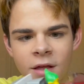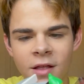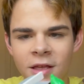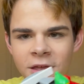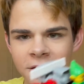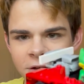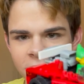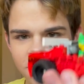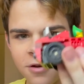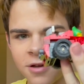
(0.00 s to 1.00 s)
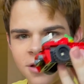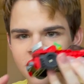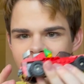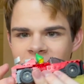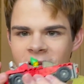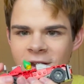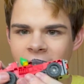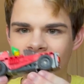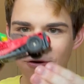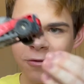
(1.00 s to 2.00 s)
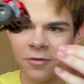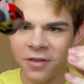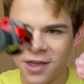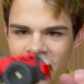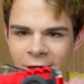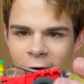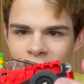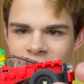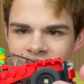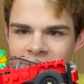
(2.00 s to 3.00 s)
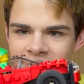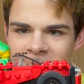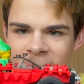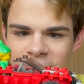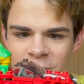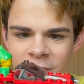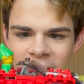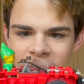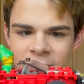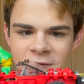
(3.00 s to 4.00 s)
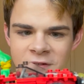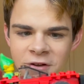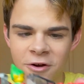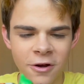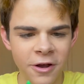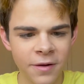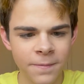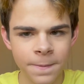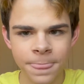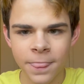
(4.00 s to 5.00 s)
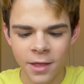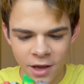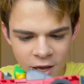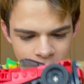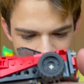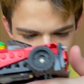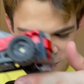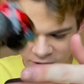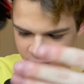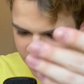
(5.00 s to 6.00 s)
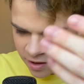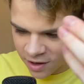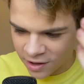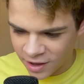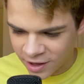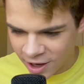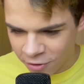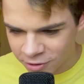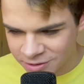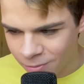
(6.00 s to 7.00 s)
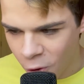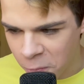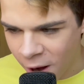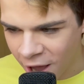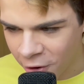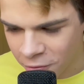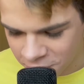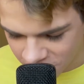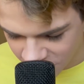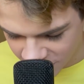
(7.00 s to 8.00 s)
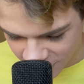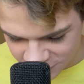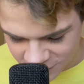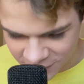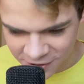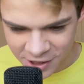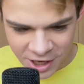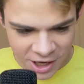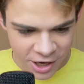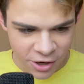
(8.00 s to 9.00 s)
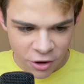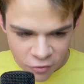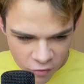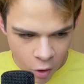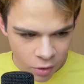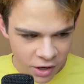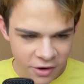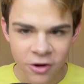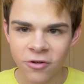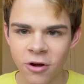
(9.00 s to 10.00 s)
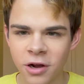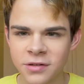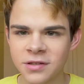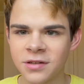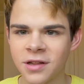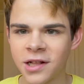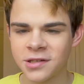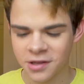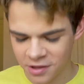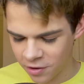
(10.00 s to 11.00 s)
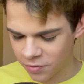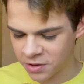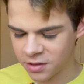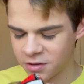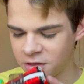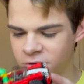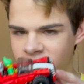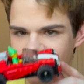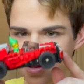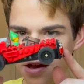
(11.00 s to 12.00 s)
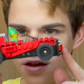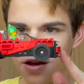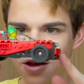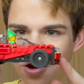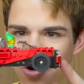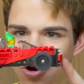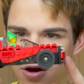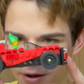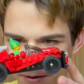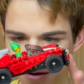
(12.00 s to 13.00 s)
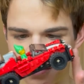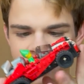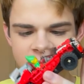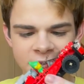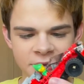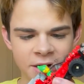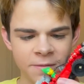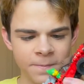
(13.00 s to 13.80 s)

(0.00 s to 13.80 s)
There you go. Now the elf drives the car. I will say, I like how it's mobile. You could actually roll it across. That's like the only good thing about this set.